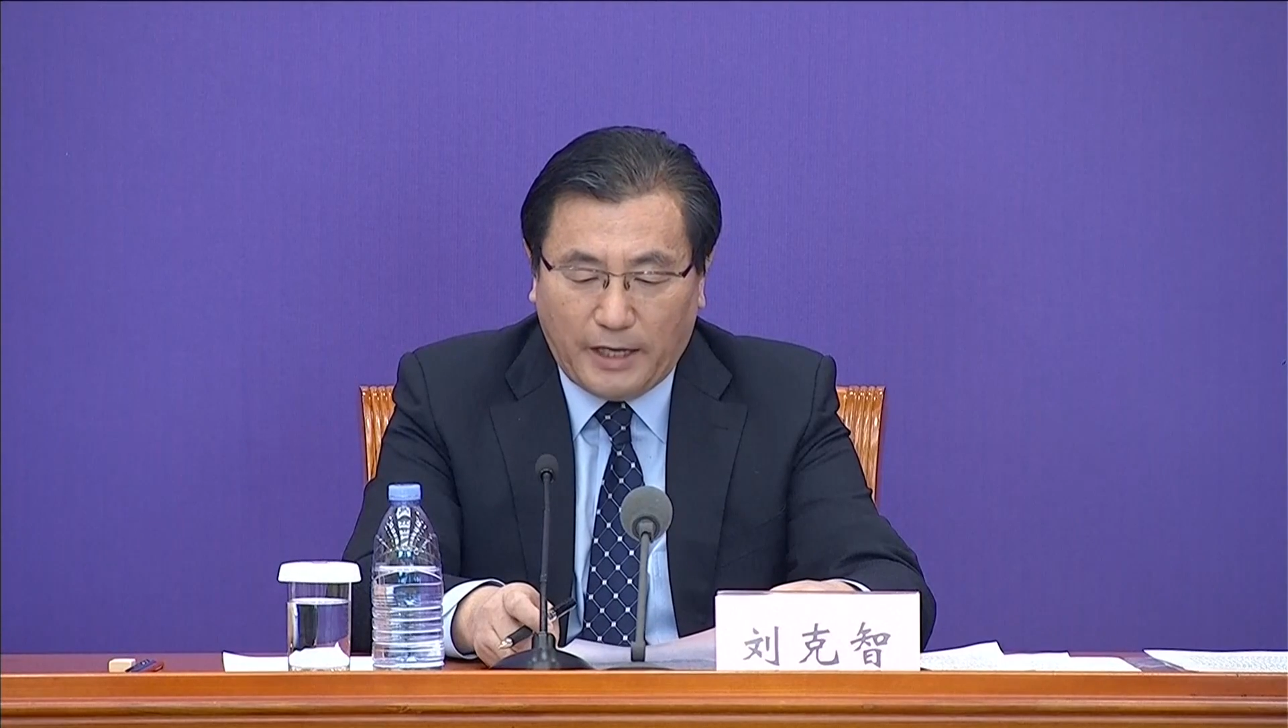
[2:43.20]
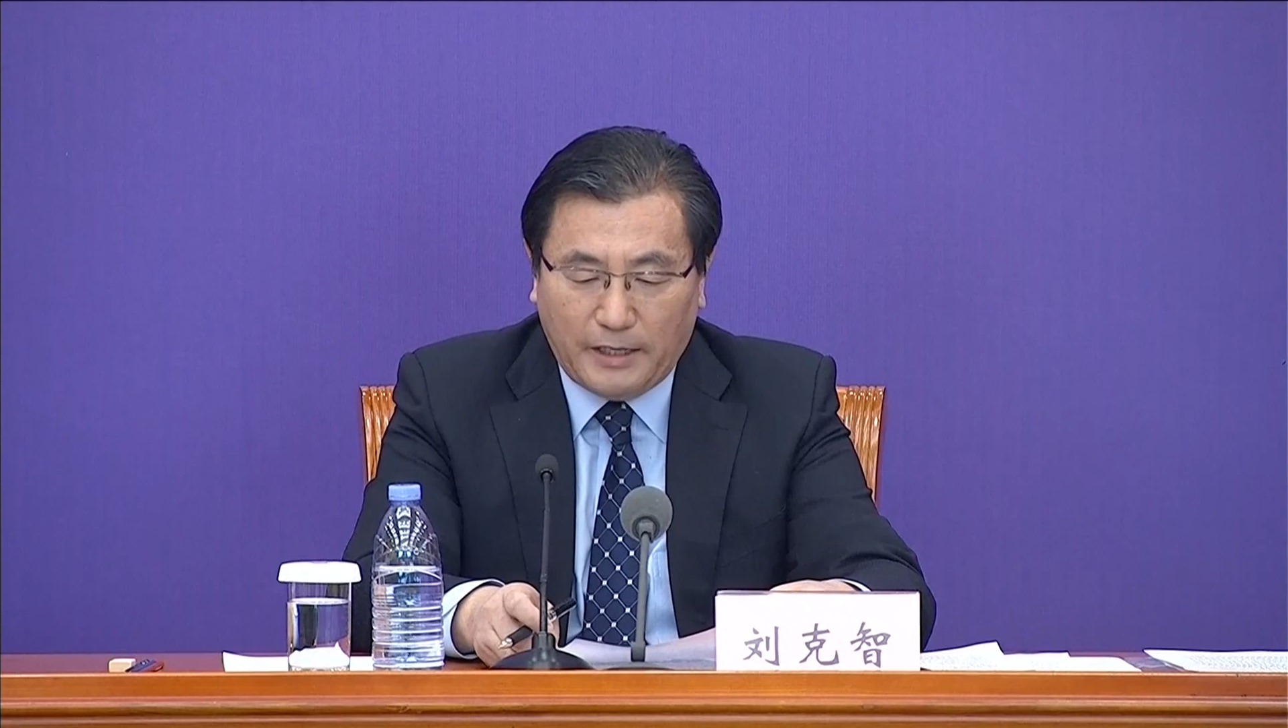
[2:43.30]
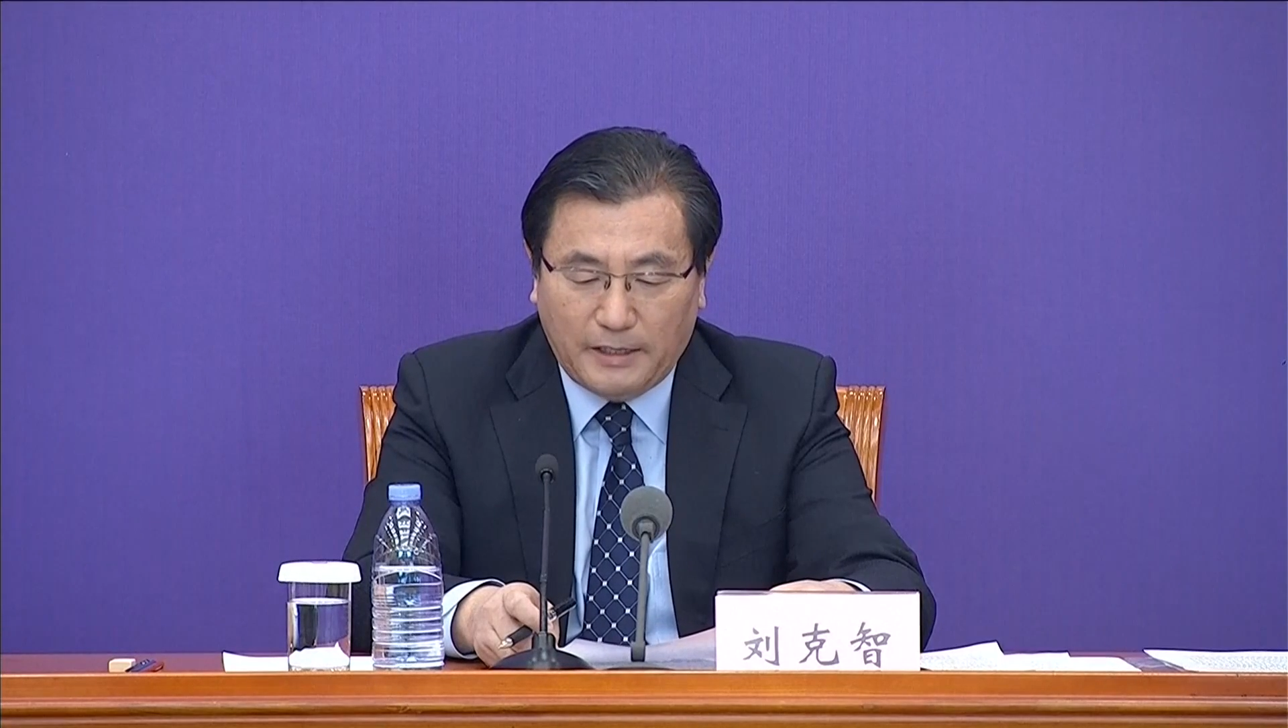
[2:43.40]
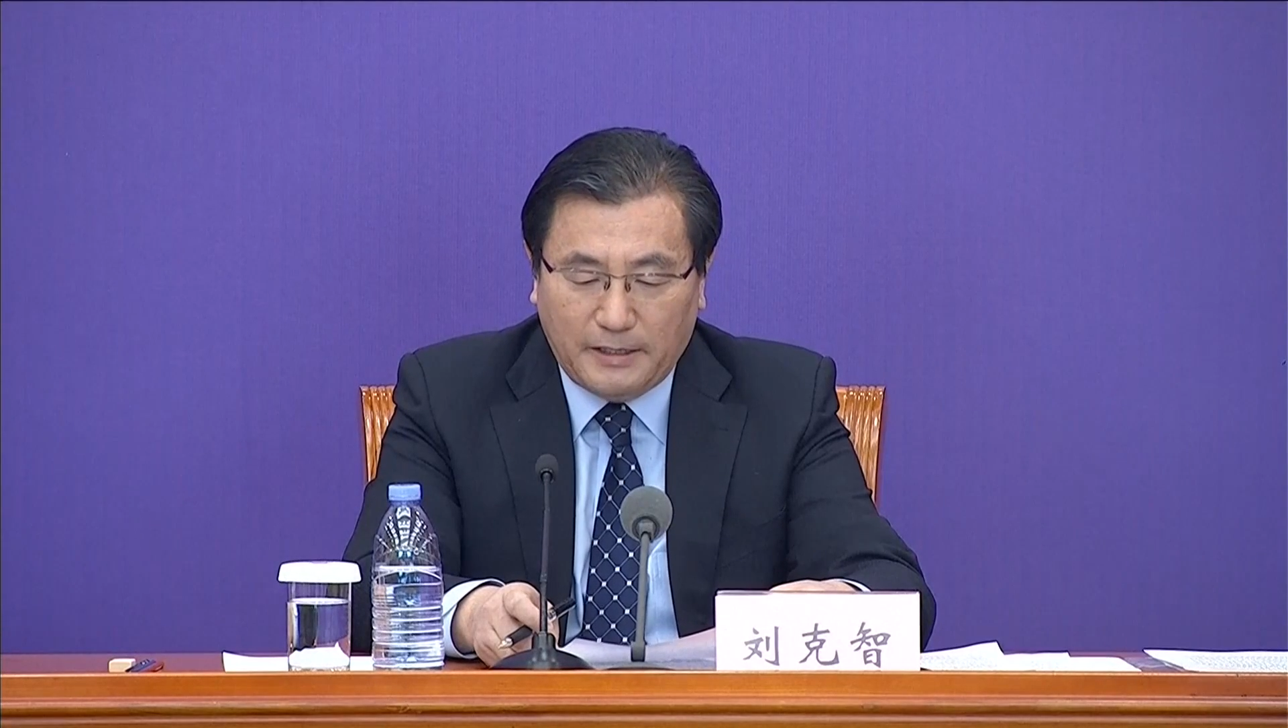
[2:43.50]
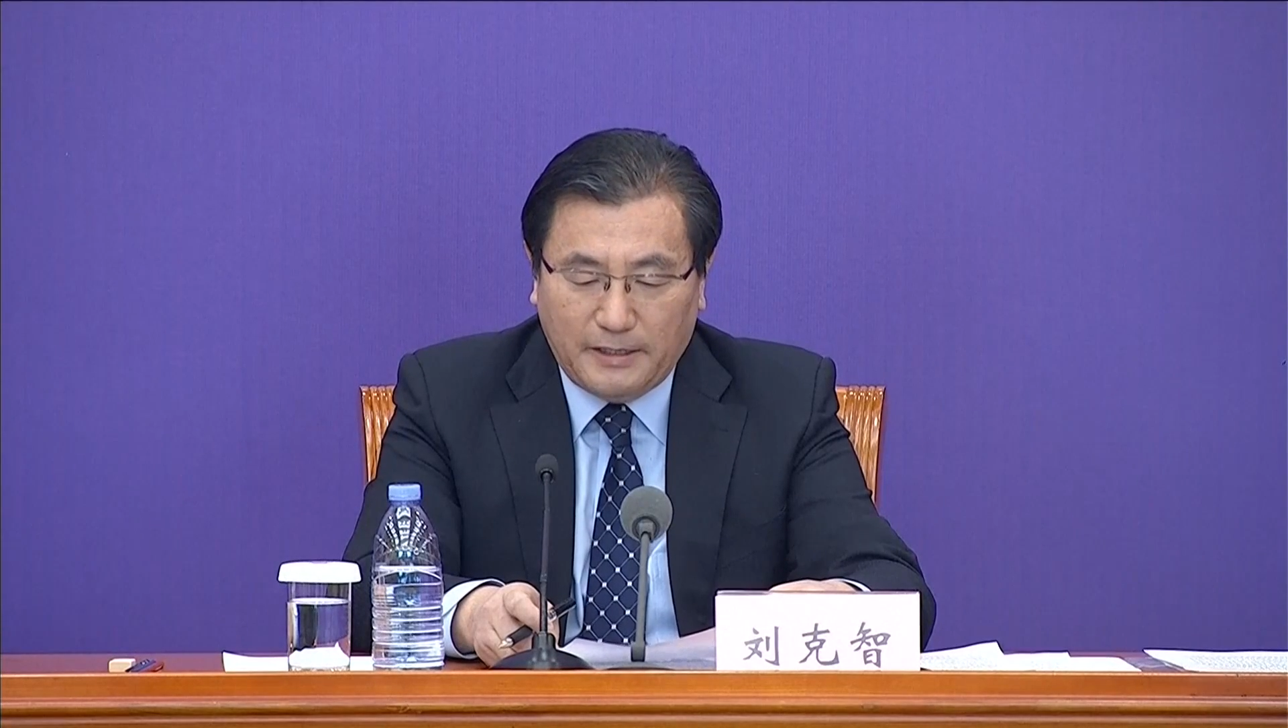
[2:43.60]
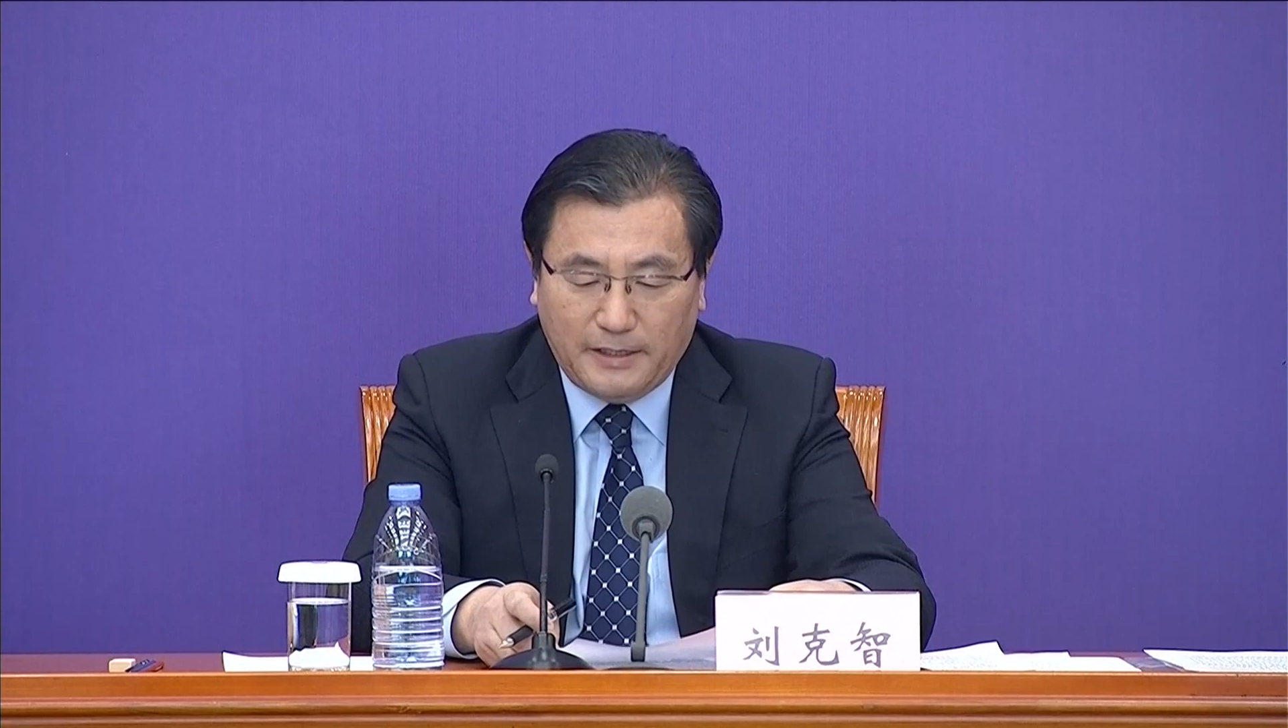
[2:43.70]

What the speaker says: to